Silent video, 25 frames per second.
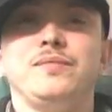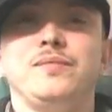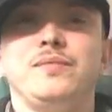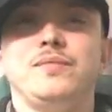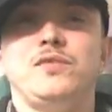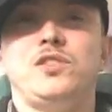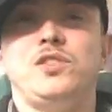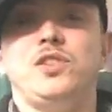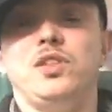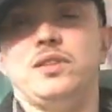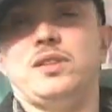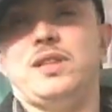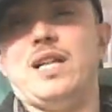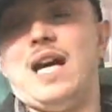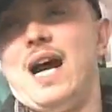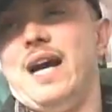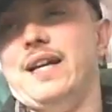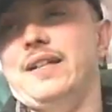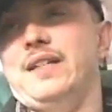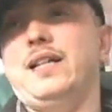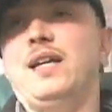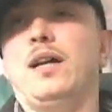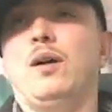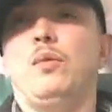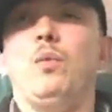took the
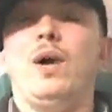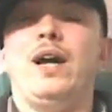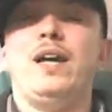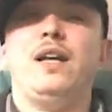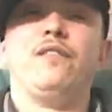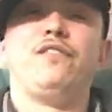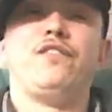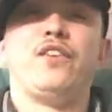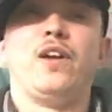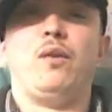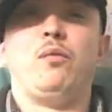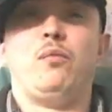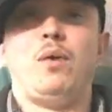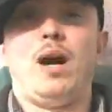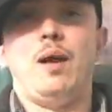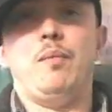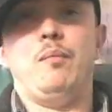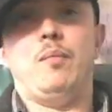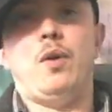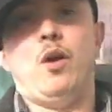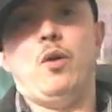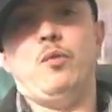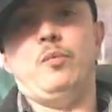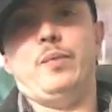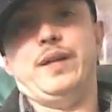idea, waited for the right
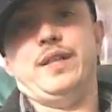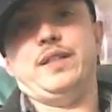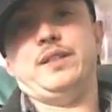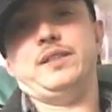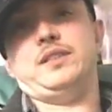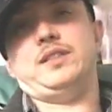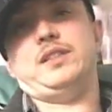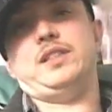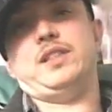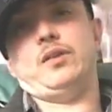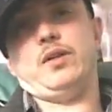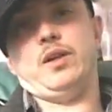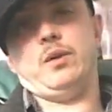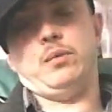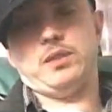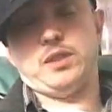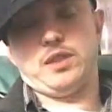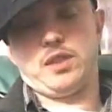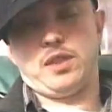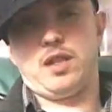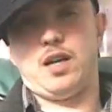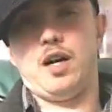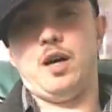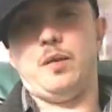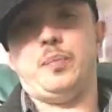moment until there was a
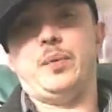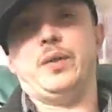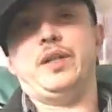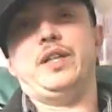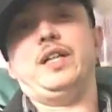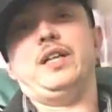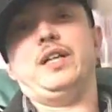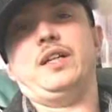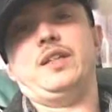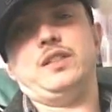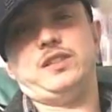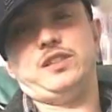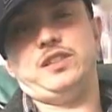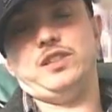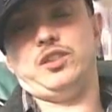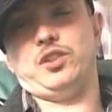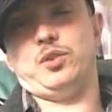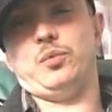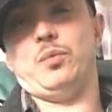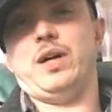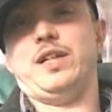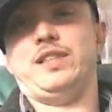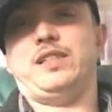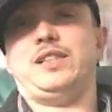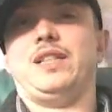company and a
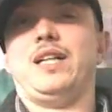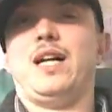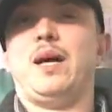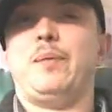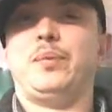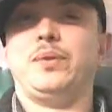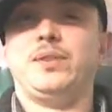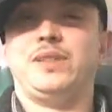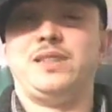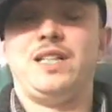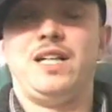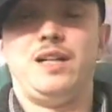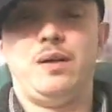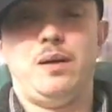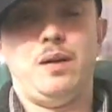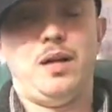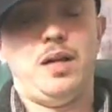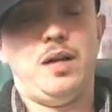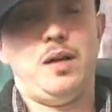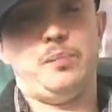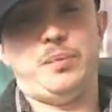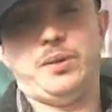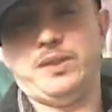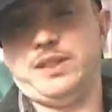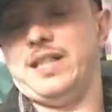situation that
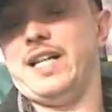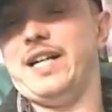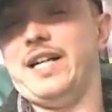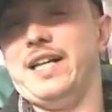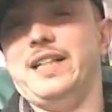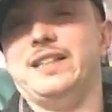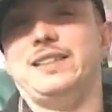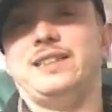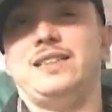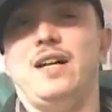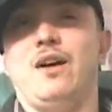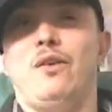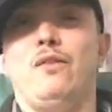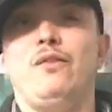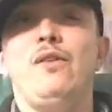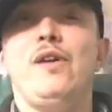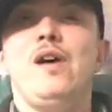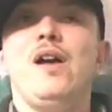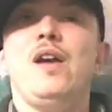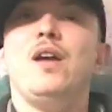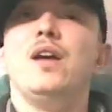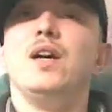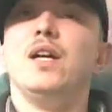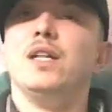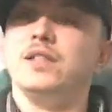presented itself
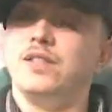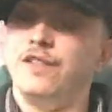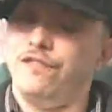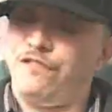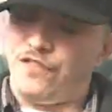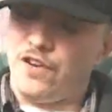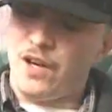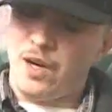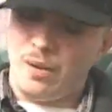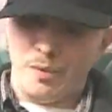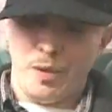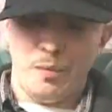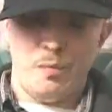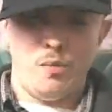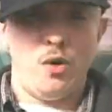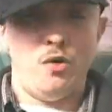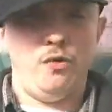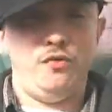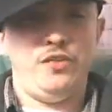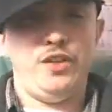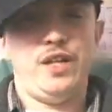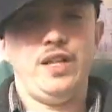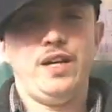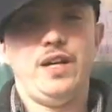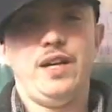to film the
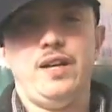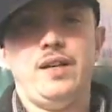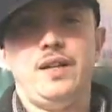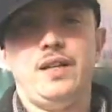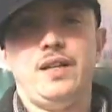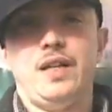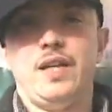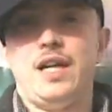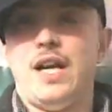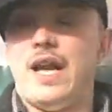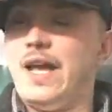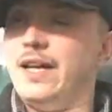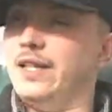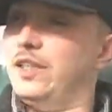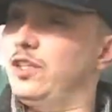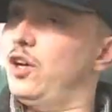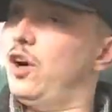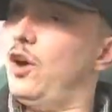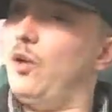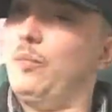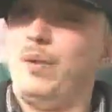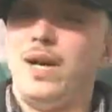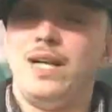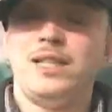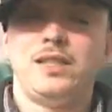movie,
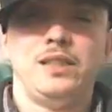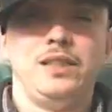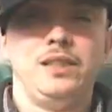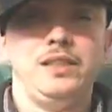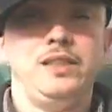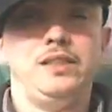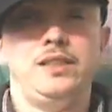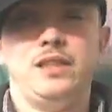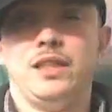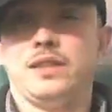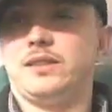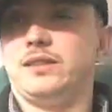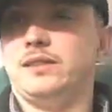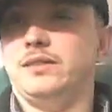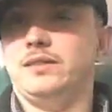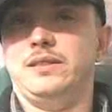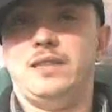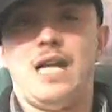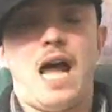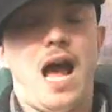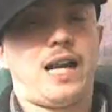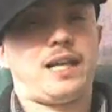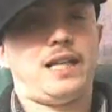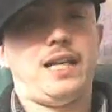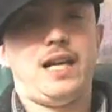and basically just
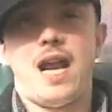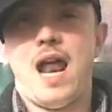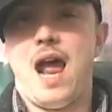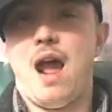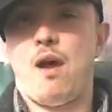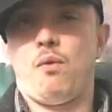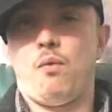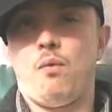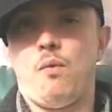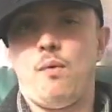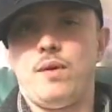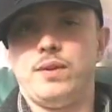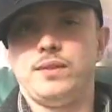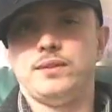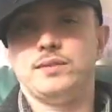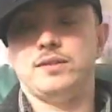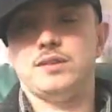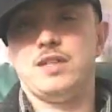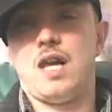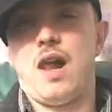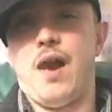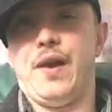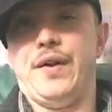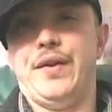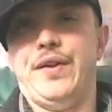knocked it out.
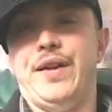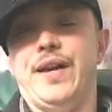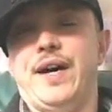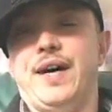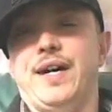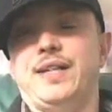And